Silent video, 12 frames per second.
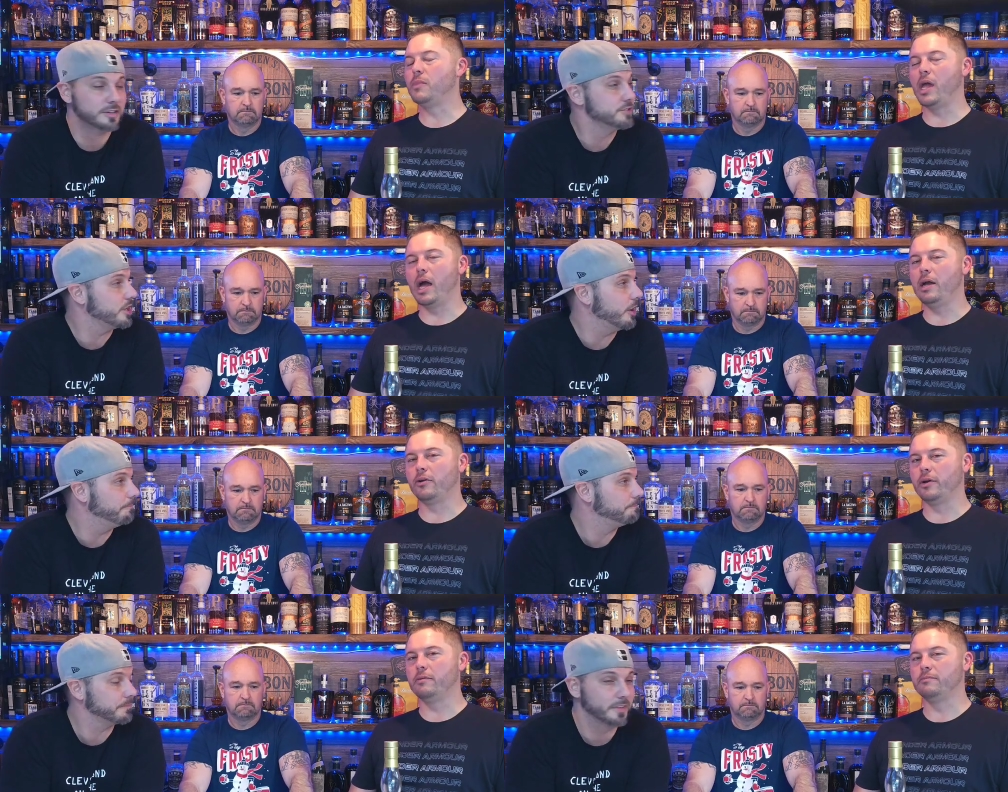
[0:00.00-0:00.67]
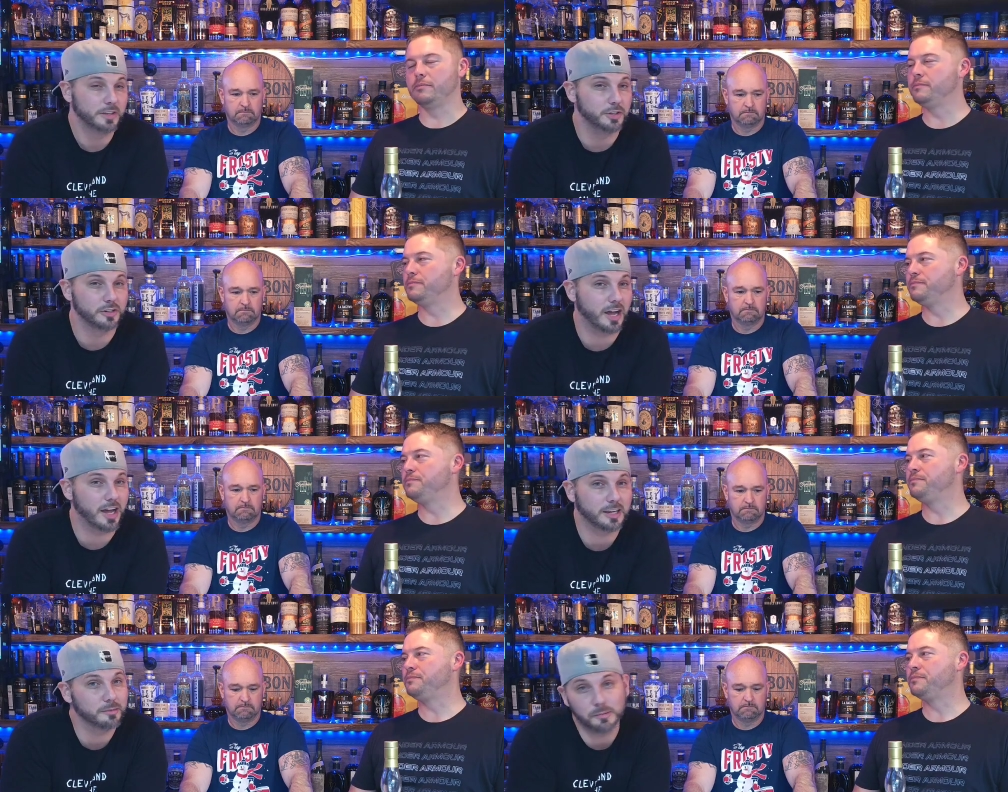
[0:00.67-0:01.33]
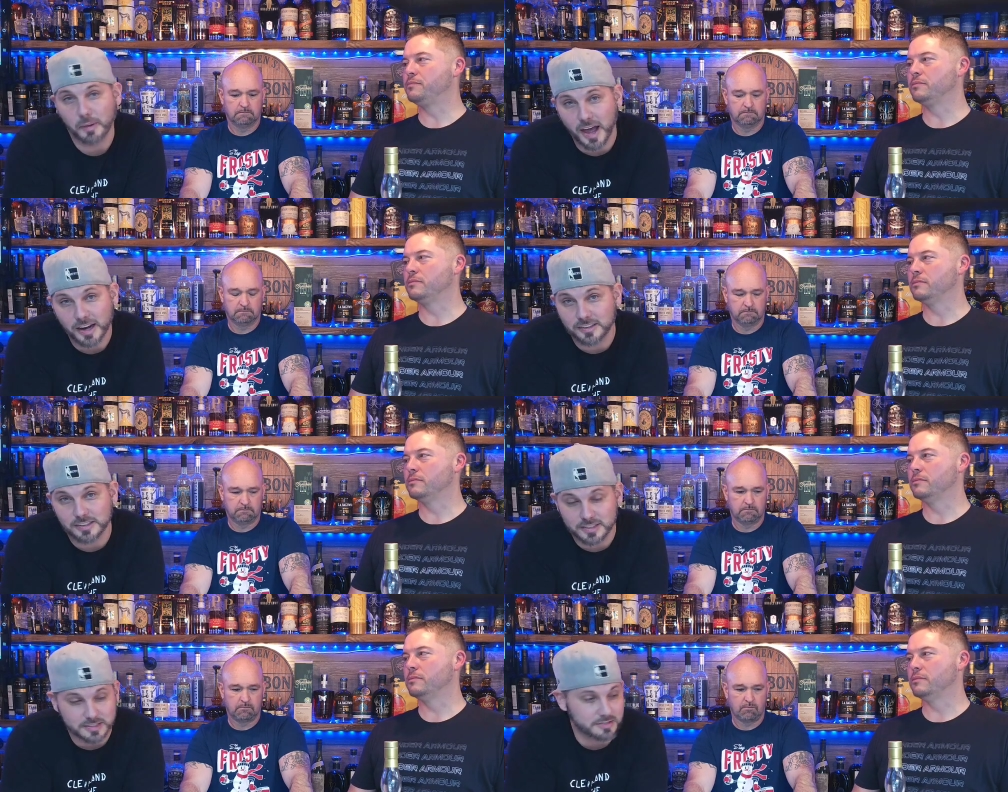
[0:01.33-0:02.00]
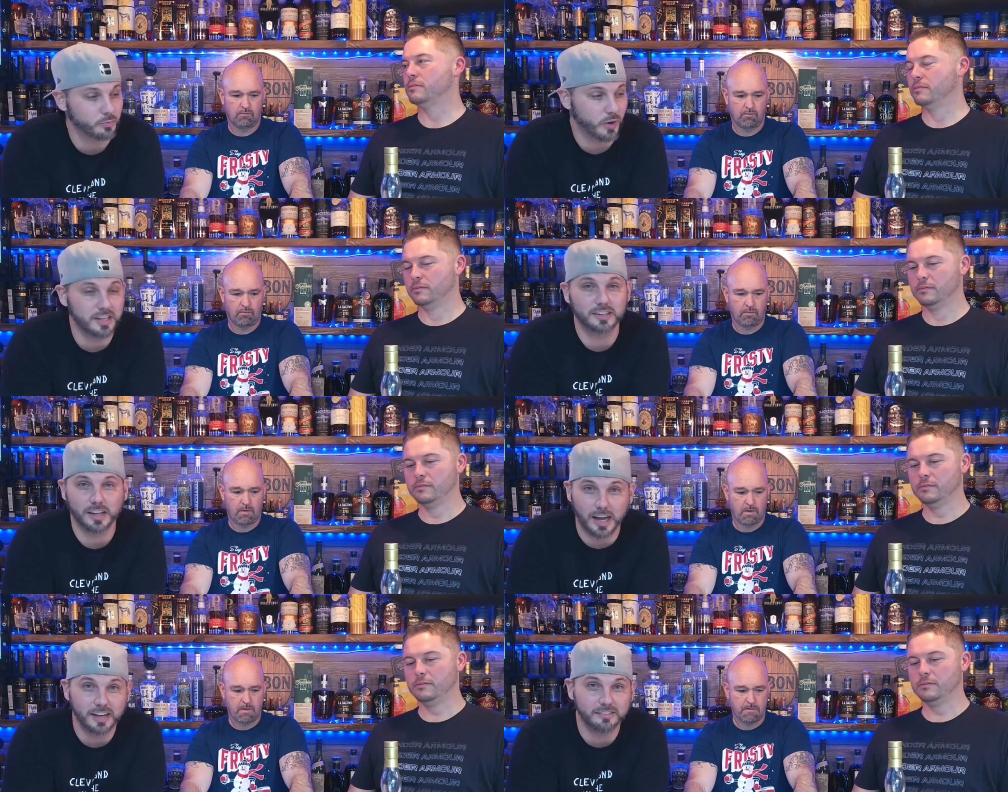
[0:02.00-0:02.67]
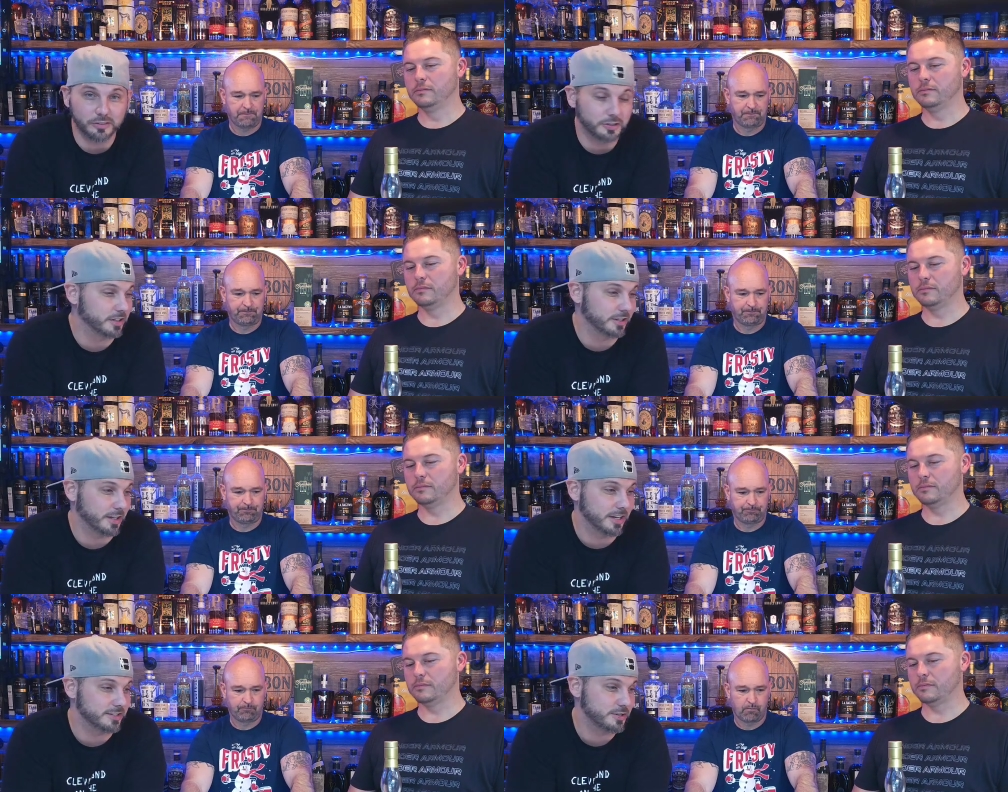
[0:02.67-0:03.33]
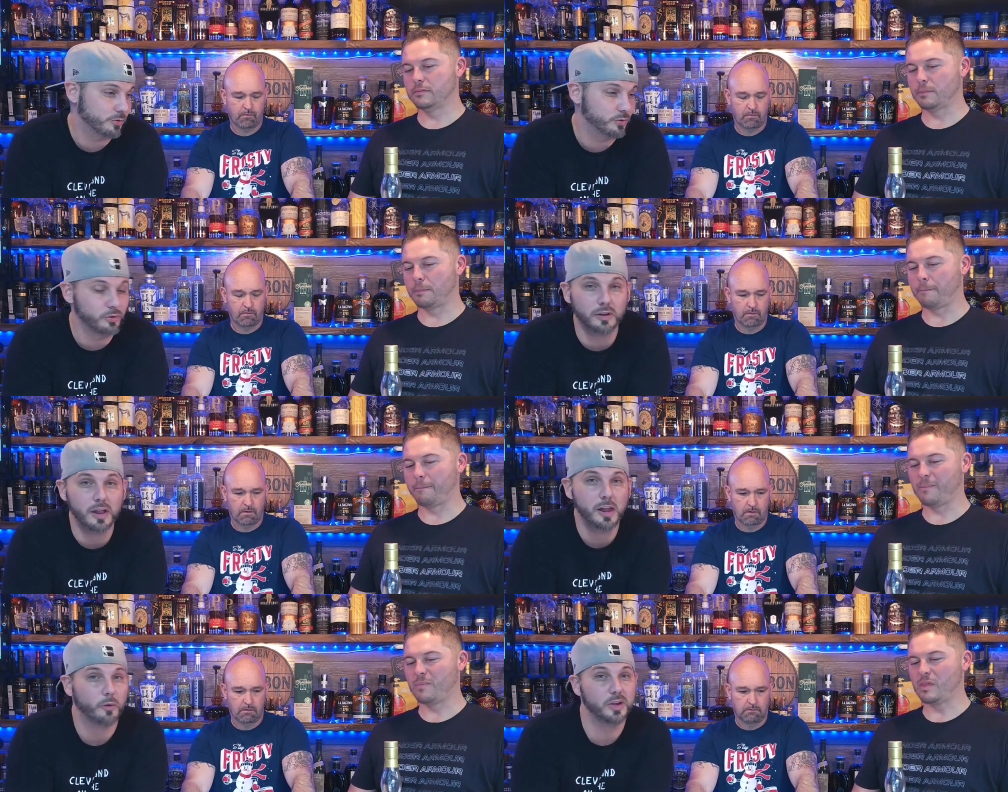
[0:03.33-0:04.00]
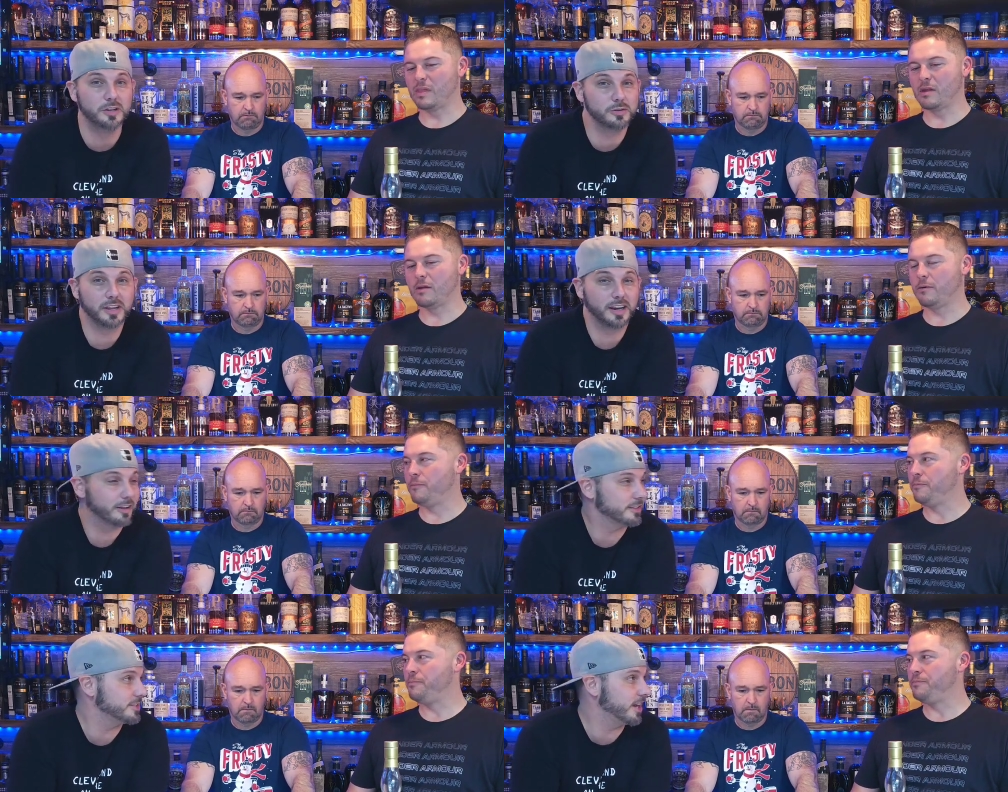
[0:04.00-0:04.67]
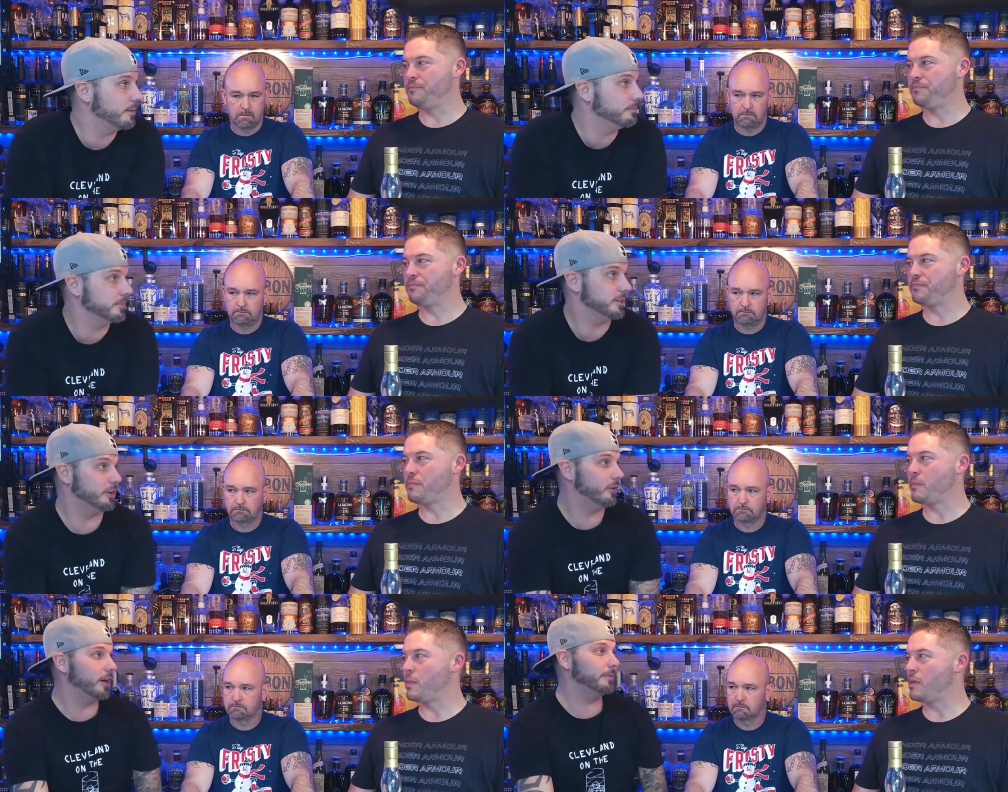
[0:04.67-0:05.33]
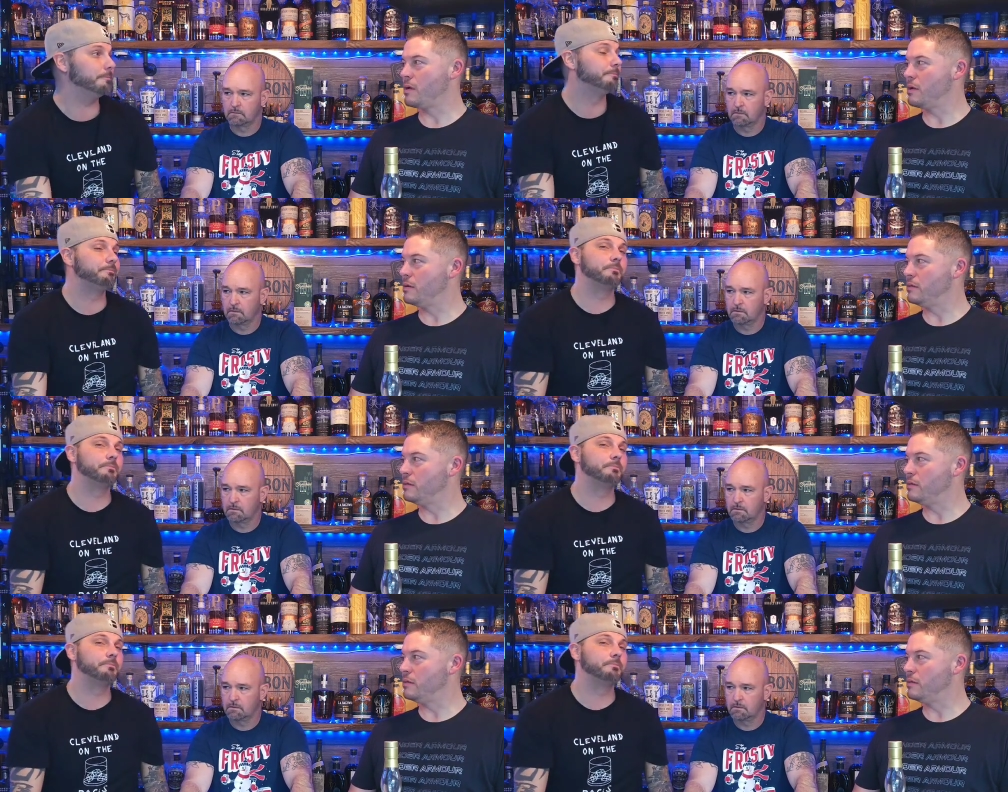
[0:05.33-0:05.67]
Speaker 1: Yeah, so I agree. You're not going to be mad at this. Wait in line for it. Like, it's cool. We do that all the time. You know what?